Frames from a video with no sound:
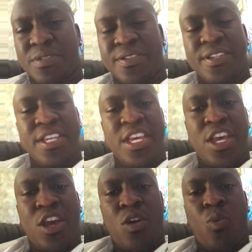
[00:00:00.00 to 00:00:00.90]
me,
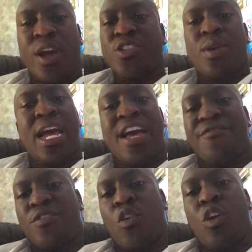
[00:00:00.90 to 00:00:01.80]
when you
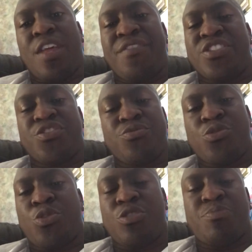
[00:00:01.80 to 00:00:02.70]
have Olivier
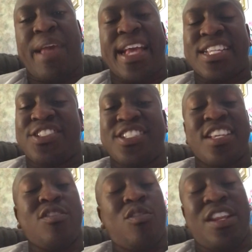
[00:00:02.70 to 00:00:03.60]
Giroud who is banging G's,
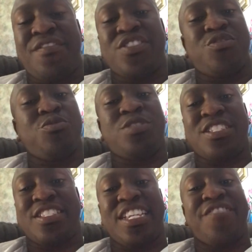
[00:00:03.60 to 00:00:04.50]
and Olivier Giroud
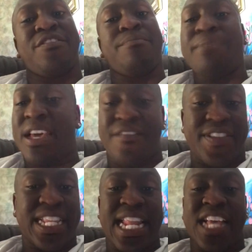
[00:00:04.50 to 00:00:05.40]
is even better
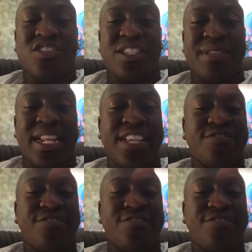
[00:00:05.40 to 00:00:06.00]
for the national team than he